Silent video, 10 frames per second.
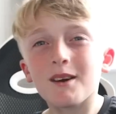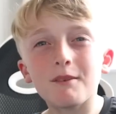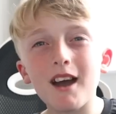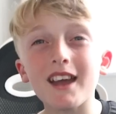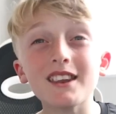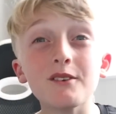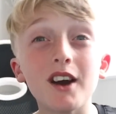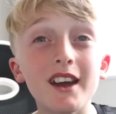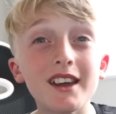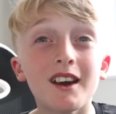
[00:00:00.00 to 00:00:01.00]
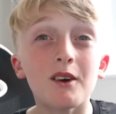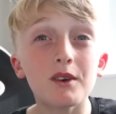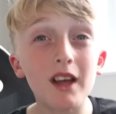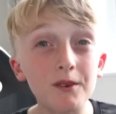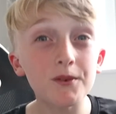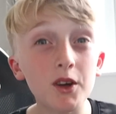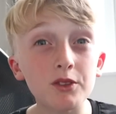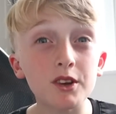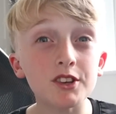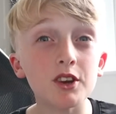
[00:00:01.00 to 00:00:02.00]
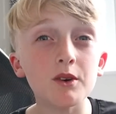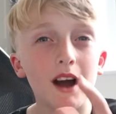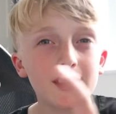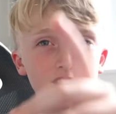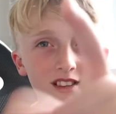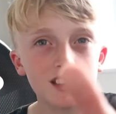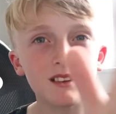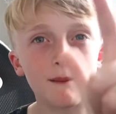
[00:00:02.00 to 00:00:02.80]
But anyway, without further ado, actually,